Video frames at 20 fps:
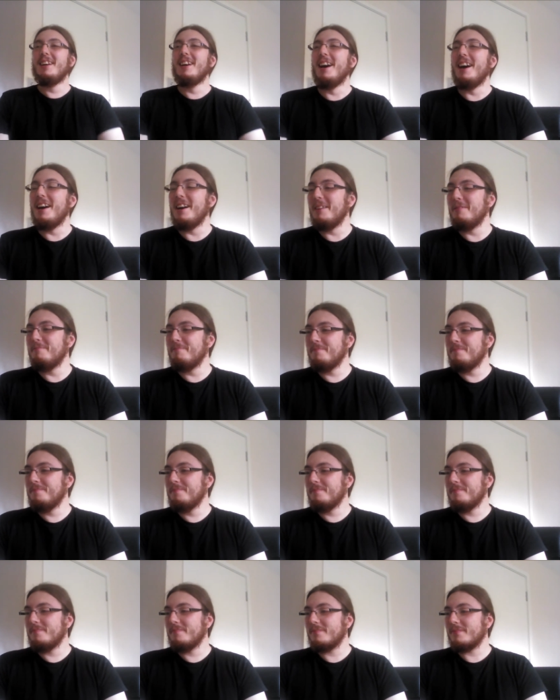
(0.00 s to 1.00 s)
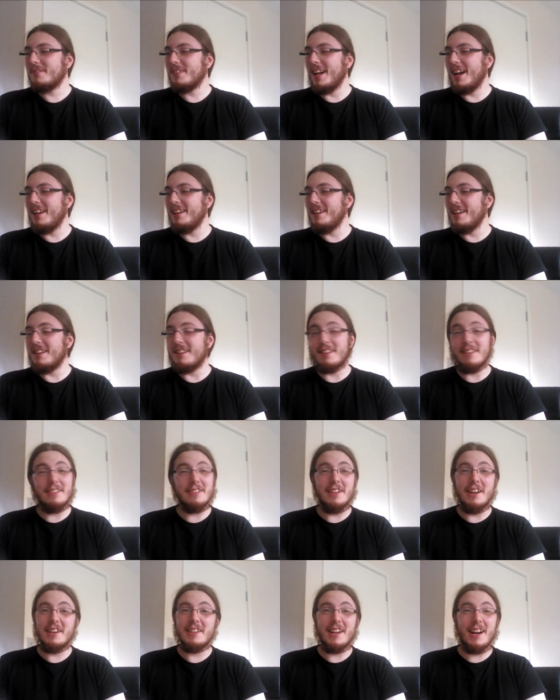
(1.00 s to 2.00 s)
Um, and uh,
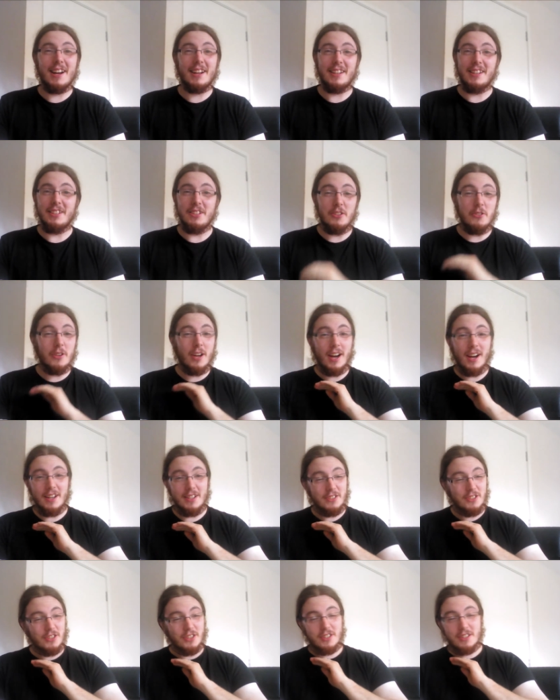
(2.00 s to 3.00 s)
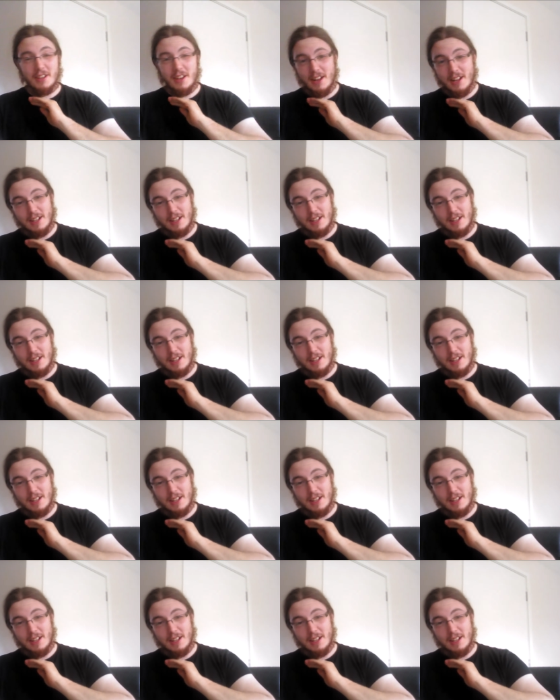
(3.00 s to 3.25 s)
Nerdarchy, you guys just